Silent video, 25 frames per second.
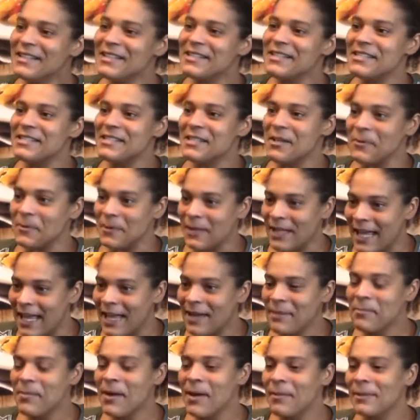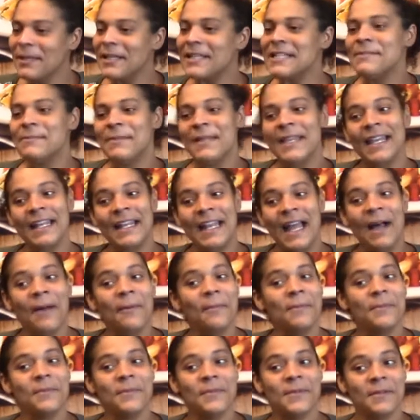So yeah, public speaking
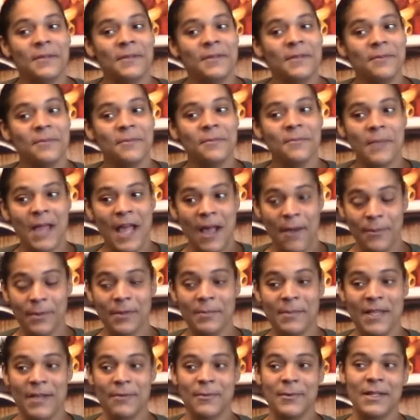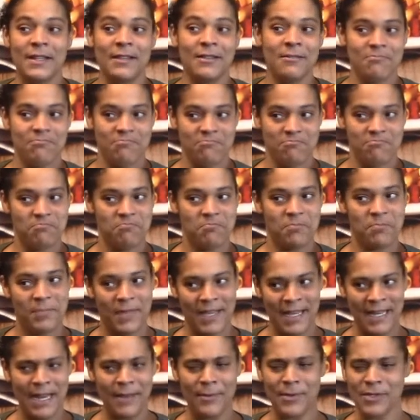helped me with
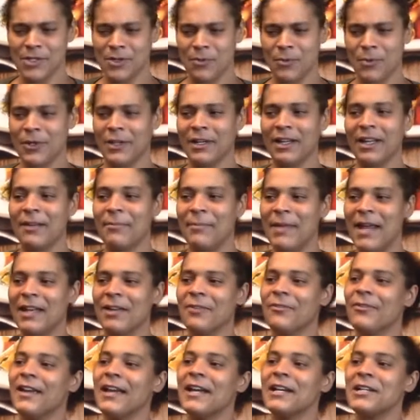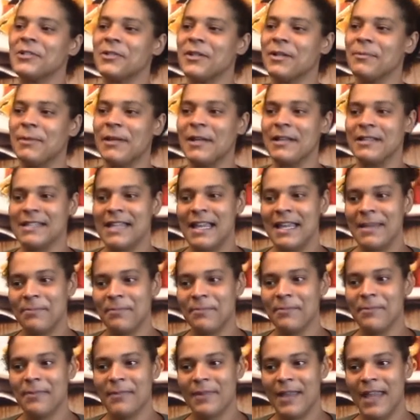being able to work in manufacturing because I'm
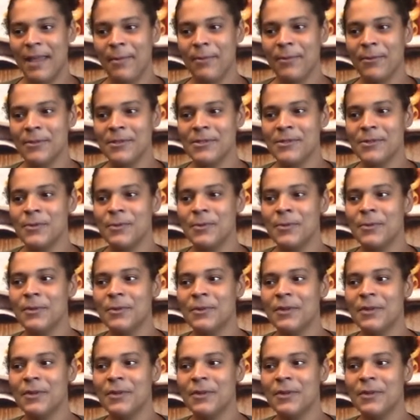able to